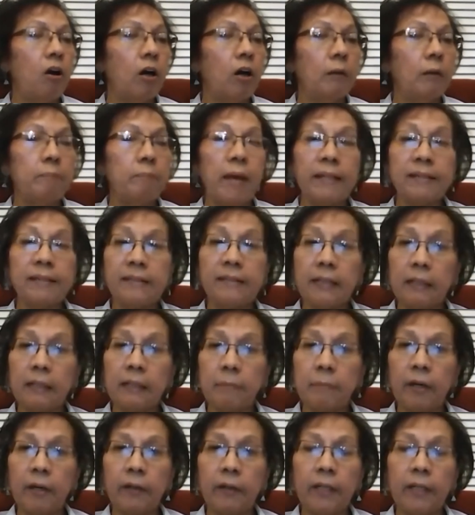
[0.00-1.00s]
on Mexican
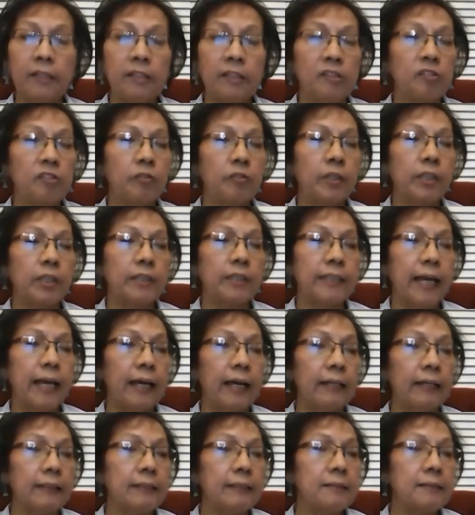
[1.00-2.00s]
American history in
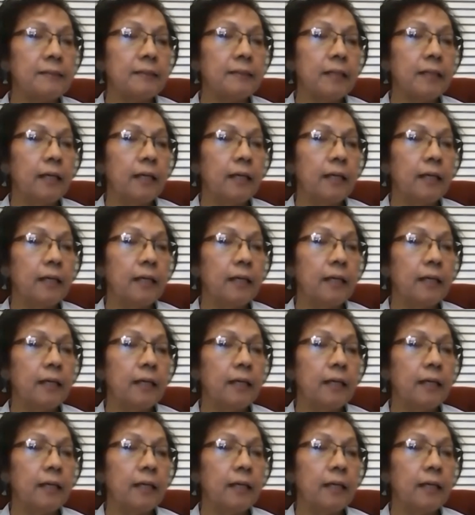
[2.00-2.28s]
Dallas,